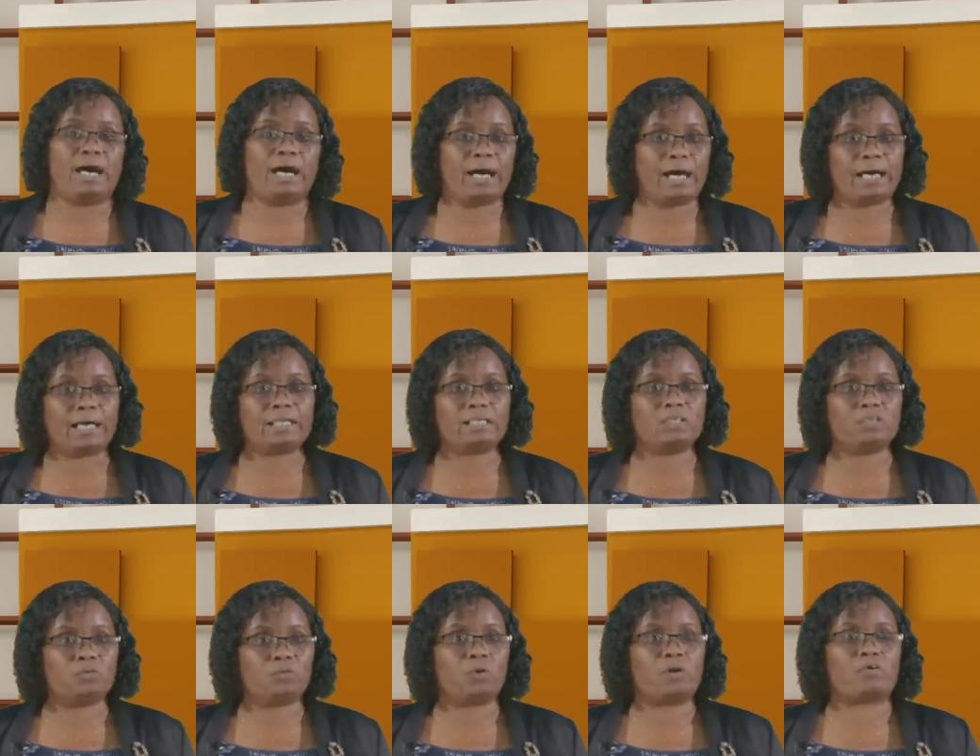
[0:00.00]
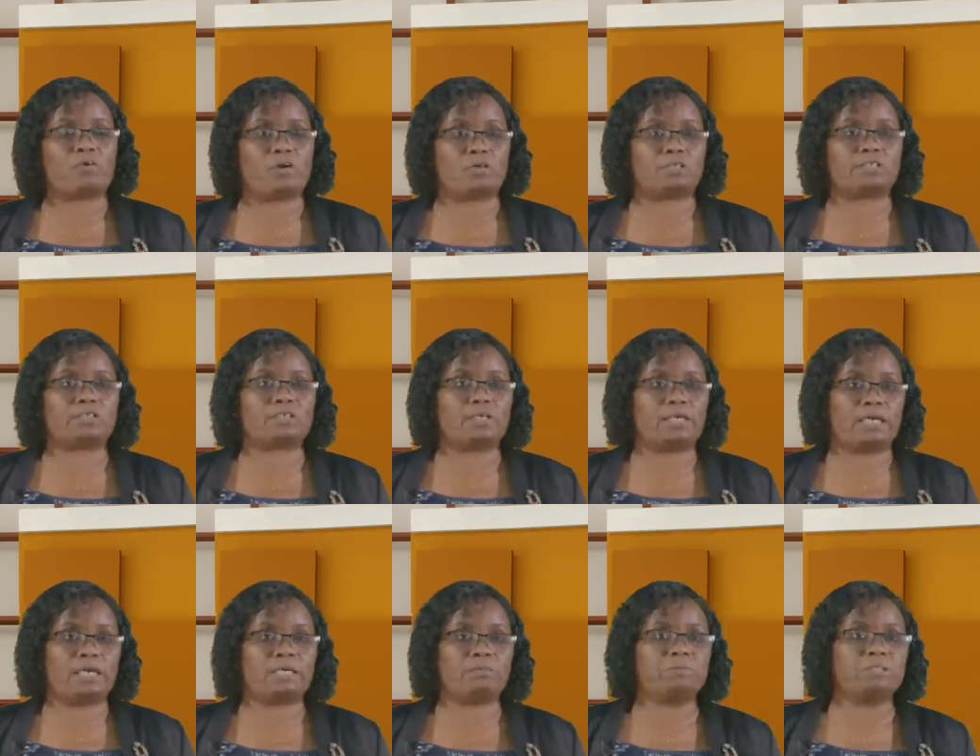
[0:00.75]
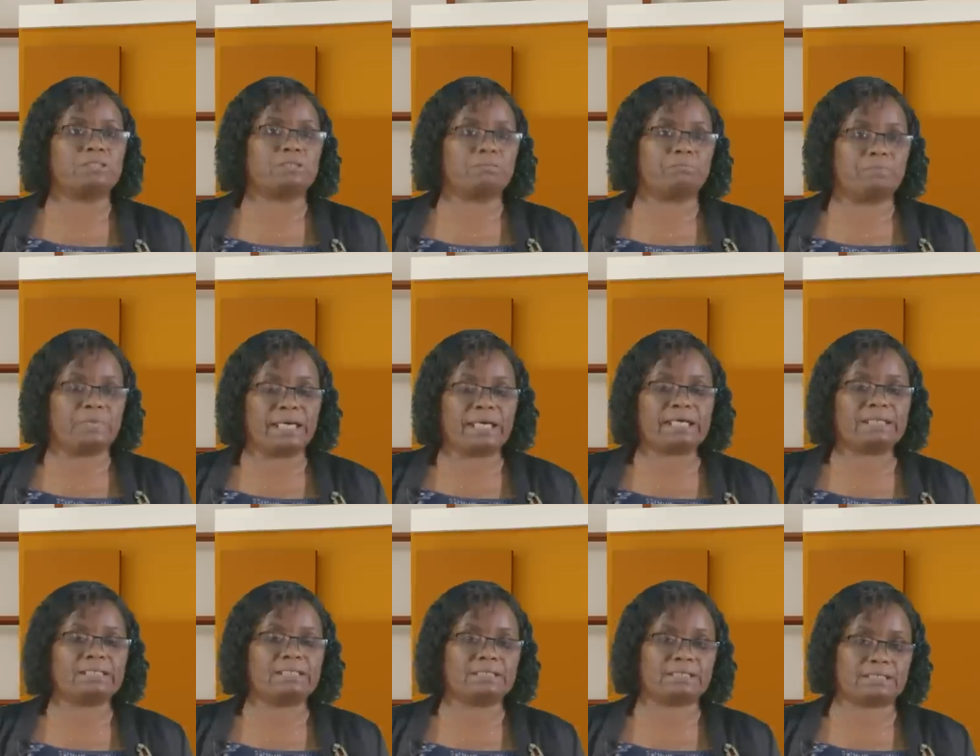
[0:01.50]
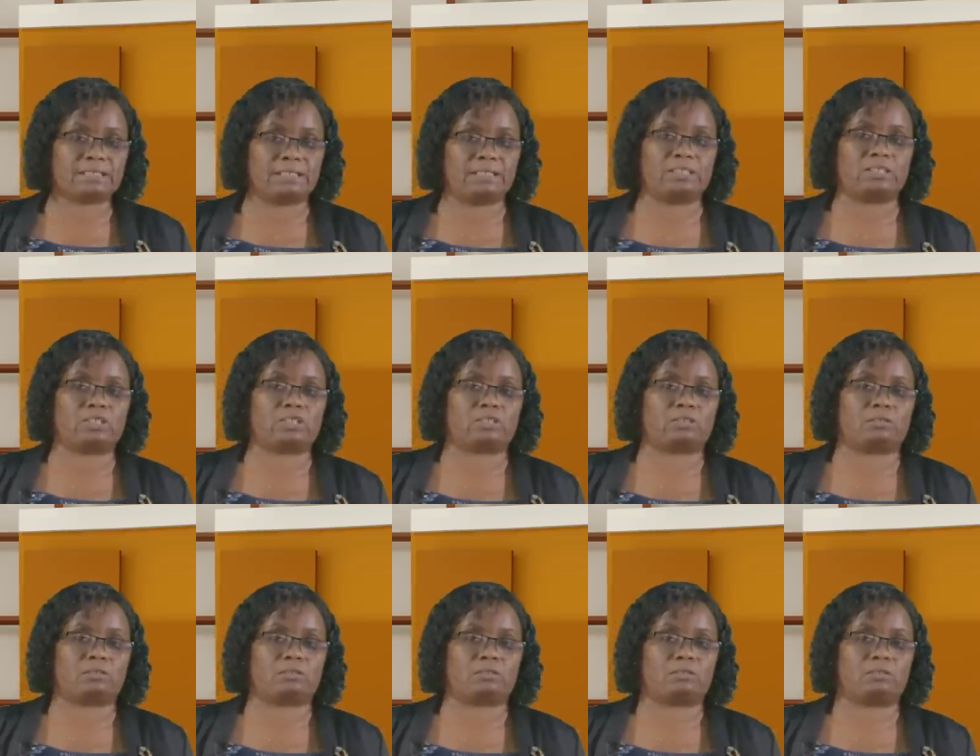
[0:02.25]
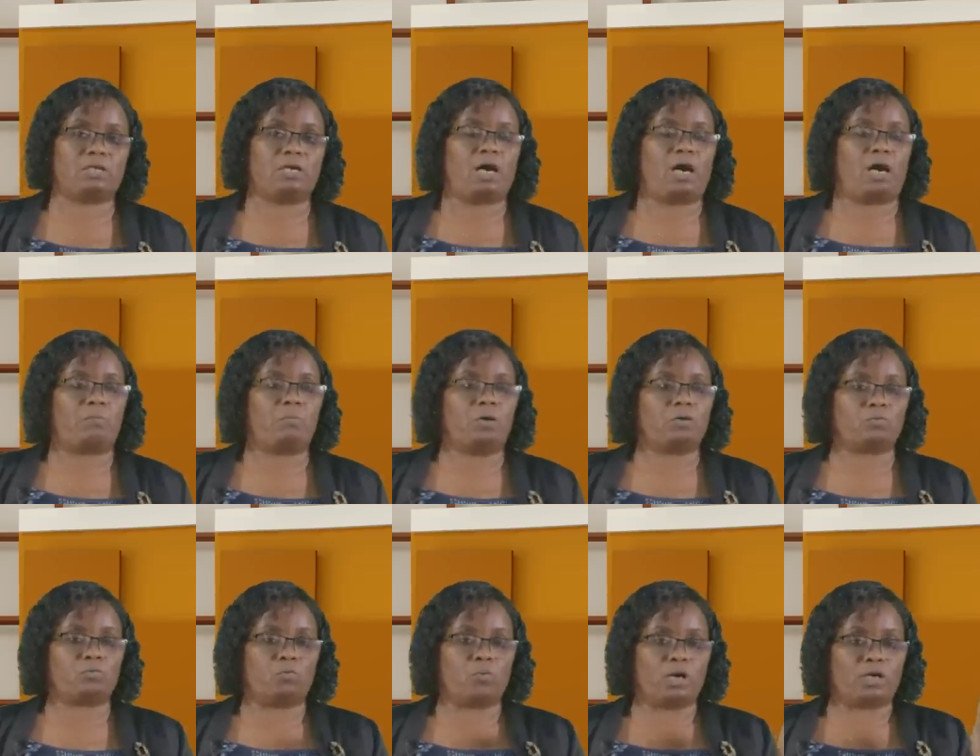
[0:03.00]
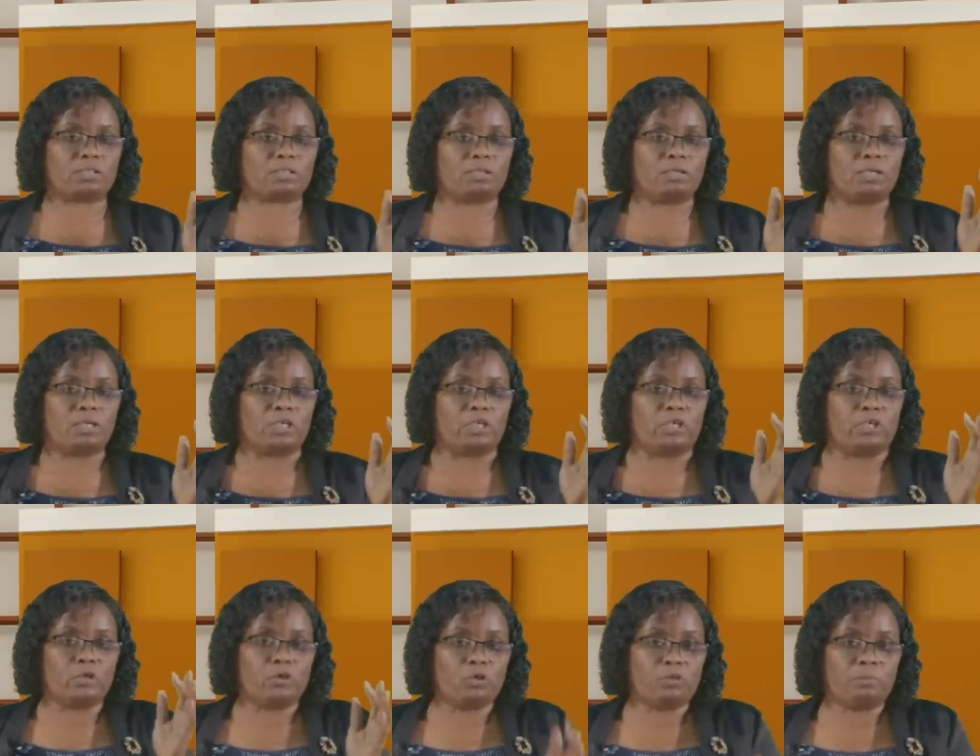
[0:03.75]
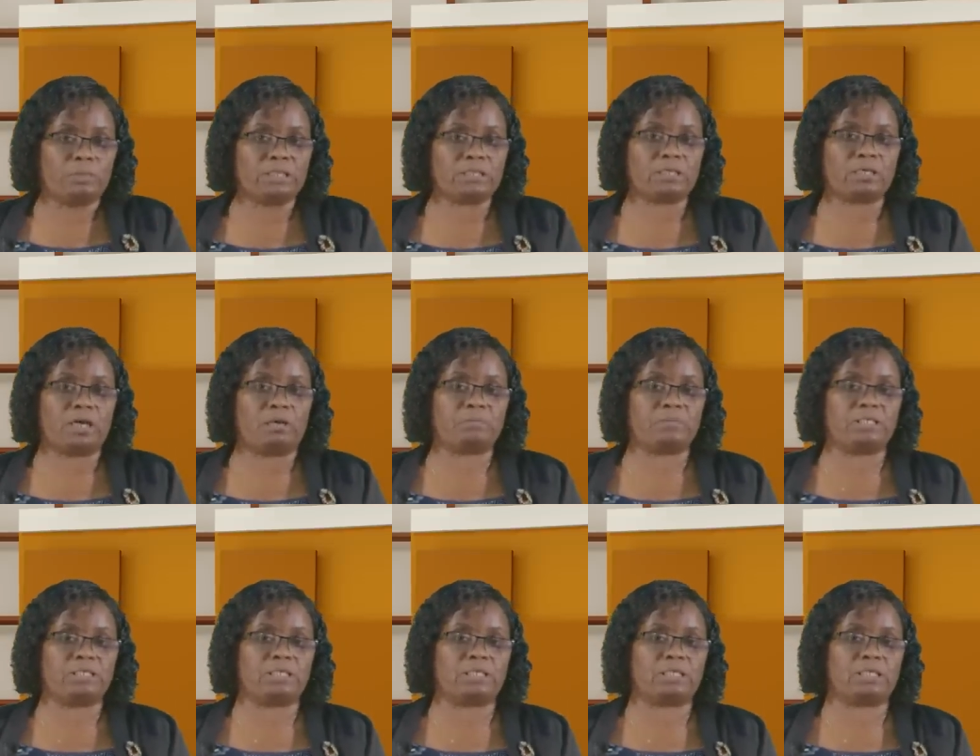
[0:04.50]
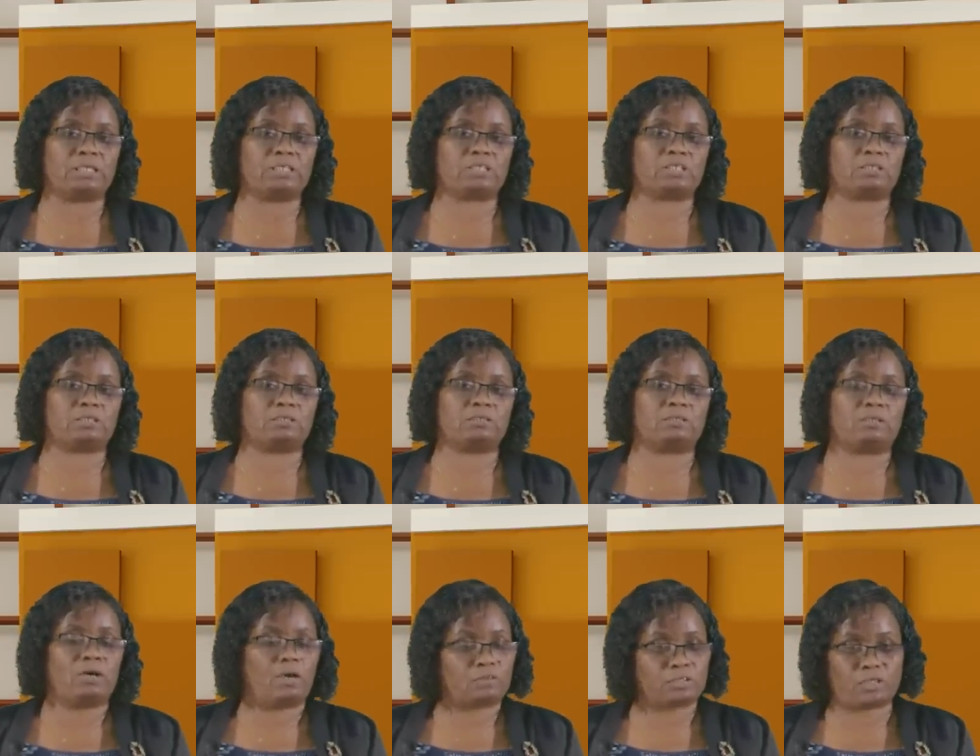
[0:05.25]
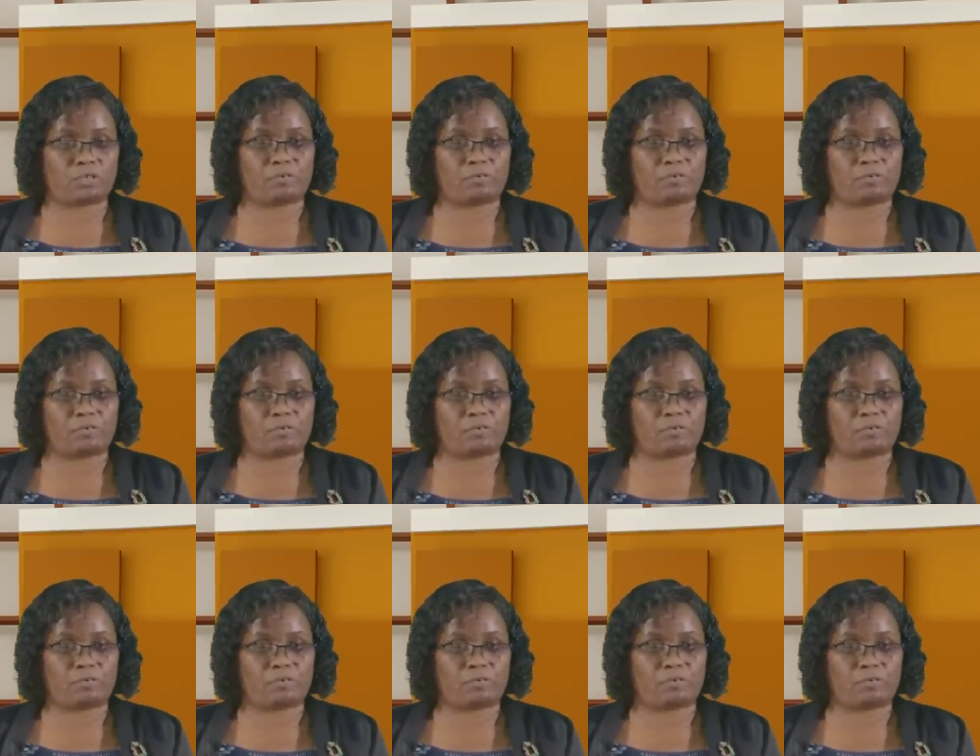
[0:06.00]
And you were also able to make a distinction about what animal communication